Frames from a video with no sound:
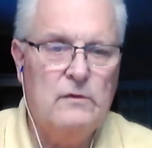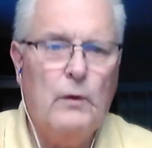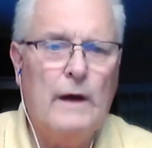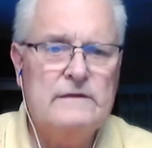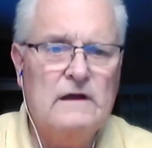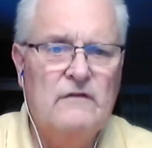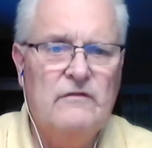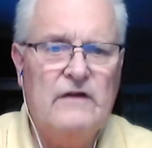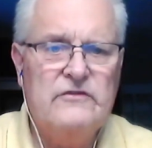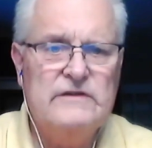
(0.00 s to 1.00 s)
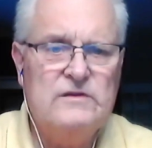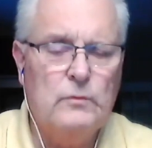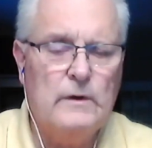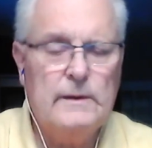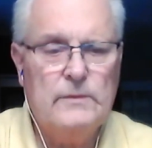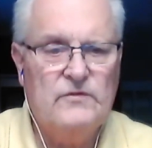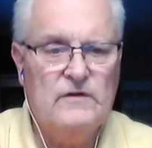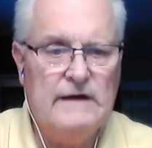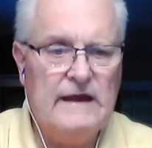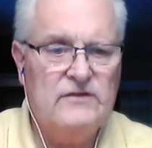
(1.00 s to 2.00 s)
You went eventually to
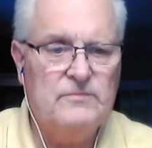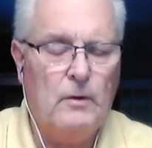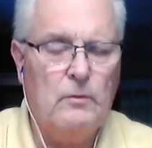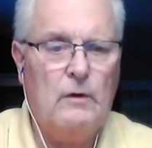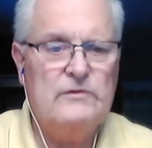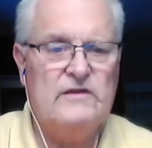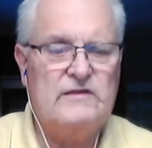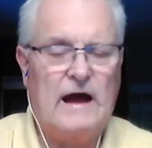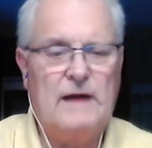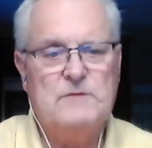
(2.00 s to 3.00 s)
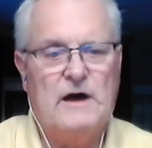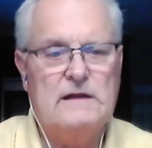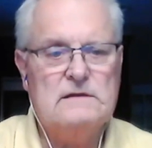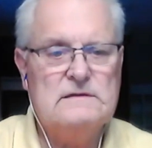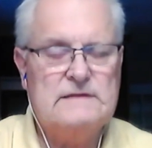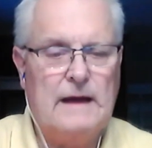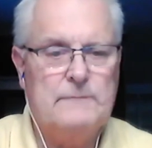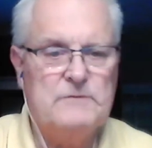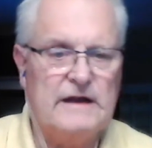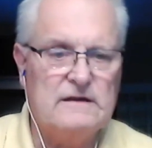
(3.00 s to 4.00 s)
Williamsville East, but what was the
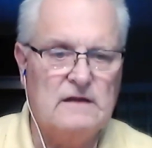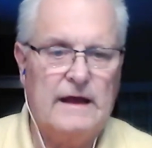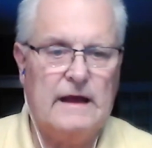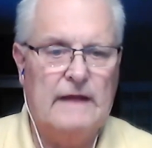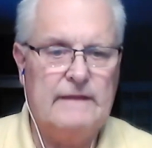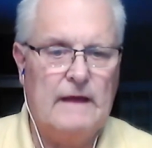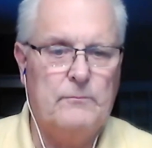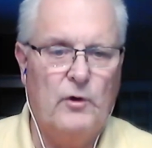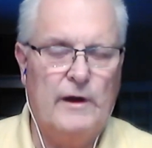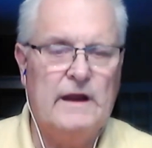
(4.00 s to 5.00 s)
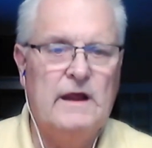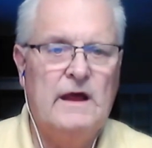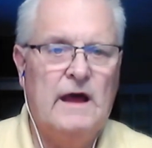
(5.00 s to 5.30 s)
timeline like at that point,